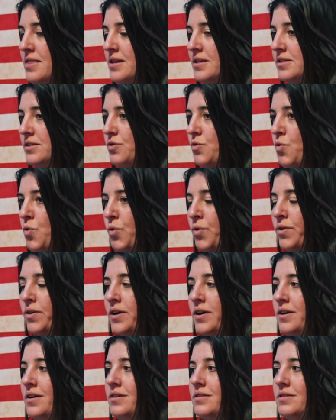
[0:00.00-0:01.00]
this
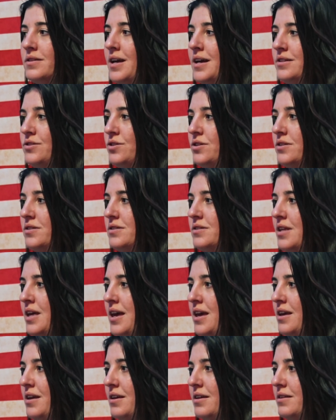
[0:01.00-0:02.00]
aura that just
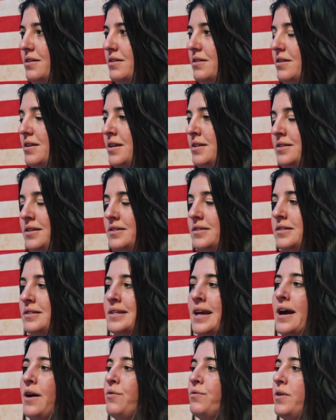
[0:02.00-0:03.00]
like is
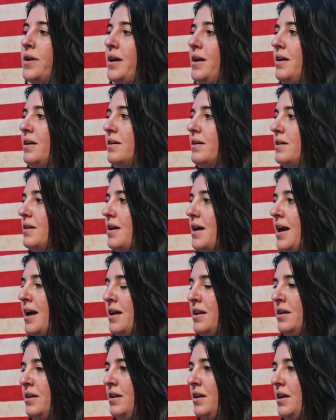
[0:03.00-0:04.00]
astounding,
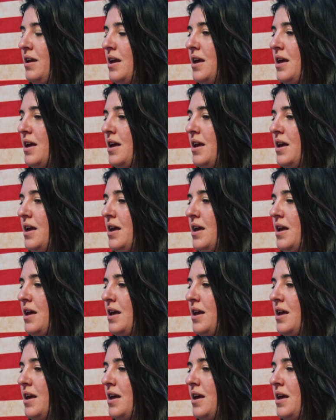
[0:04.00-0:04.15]
and